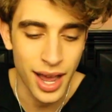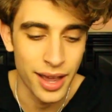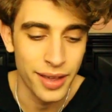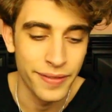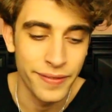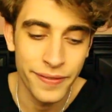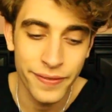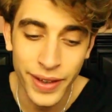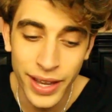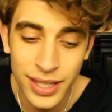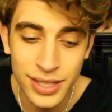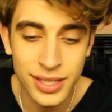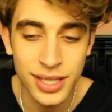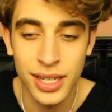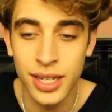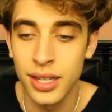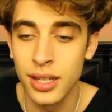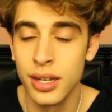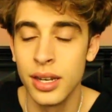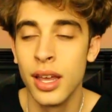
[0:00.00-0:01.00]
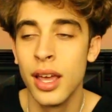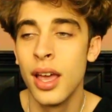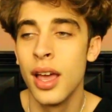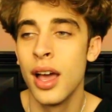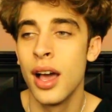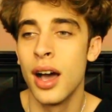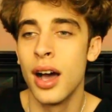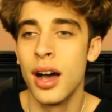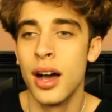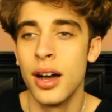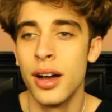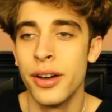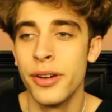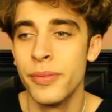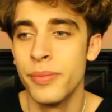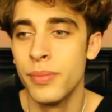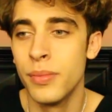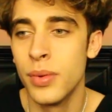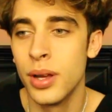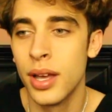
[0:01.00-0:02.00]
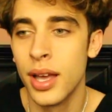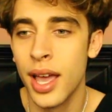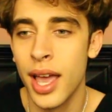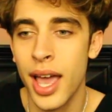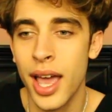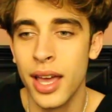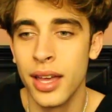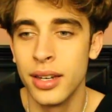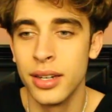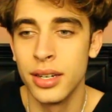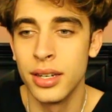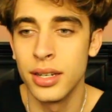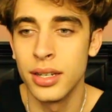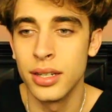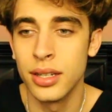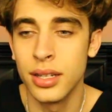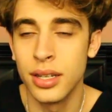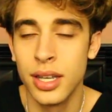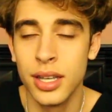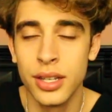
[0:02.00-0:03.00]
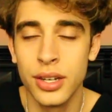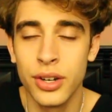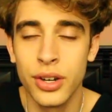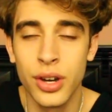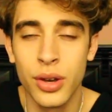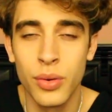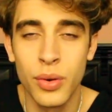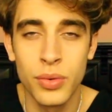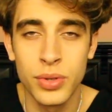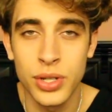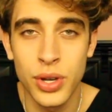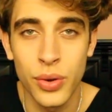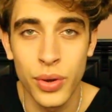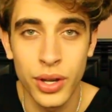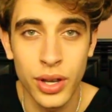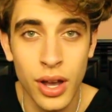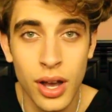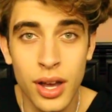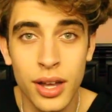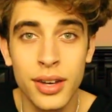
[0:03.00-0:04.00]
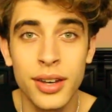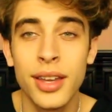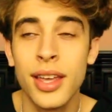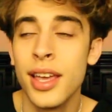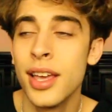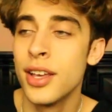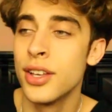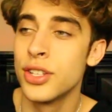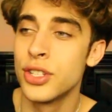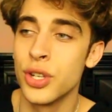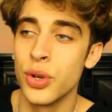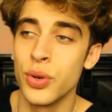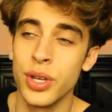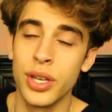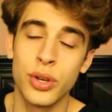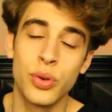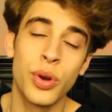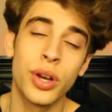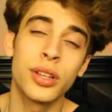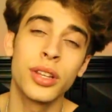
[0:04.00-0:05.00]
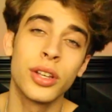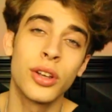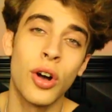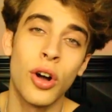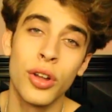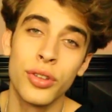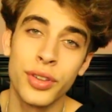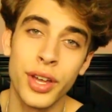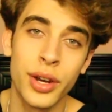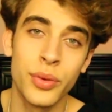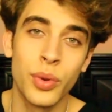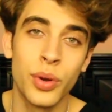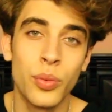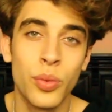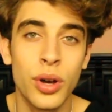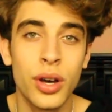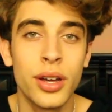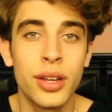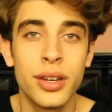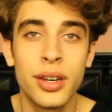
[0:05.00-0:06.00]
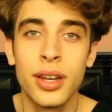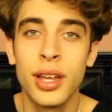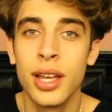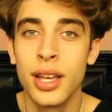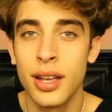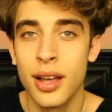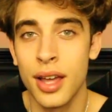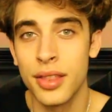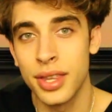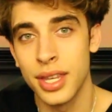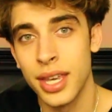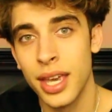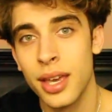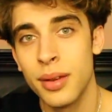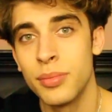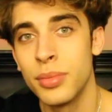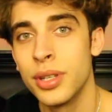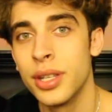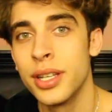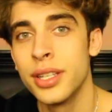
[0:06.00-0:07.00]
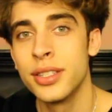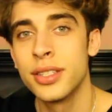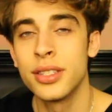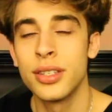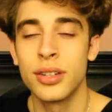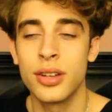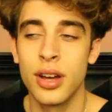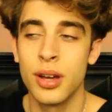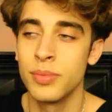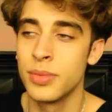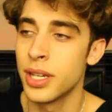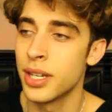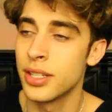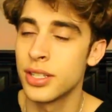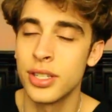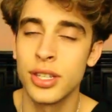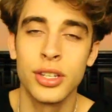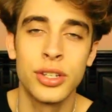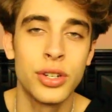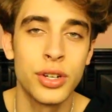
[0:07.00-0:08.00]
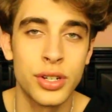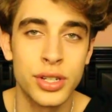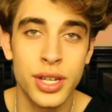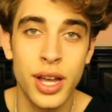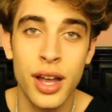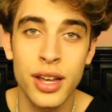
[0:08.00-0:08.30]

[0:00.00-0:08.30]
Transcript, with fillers: I fainted. Um, and he didn't know what was going on. So he quickly called 911, got the ambulance to come take us to the nearest